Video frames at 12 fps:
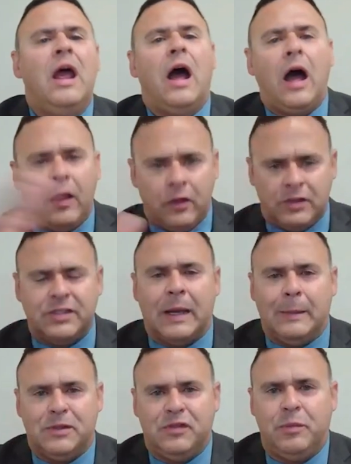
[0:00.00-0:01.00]
other
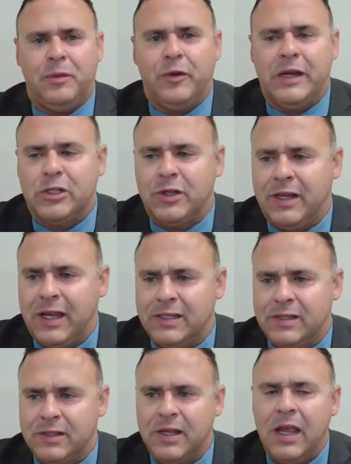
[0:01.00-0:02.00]
types of immigration
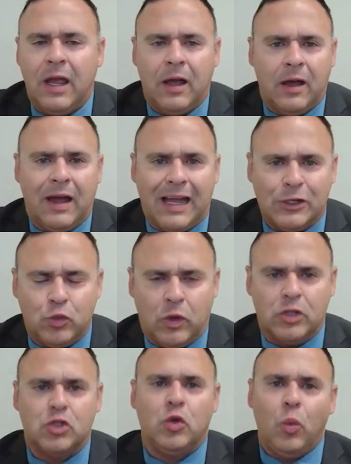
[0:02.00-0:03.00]
cases as
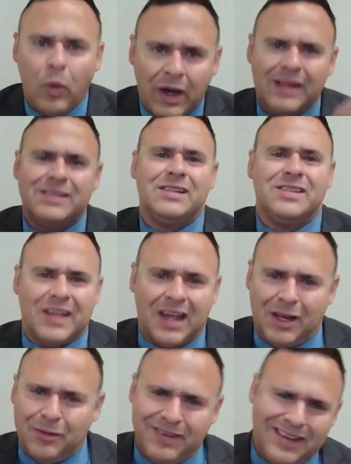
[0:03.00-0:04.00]
well. So what is asylum?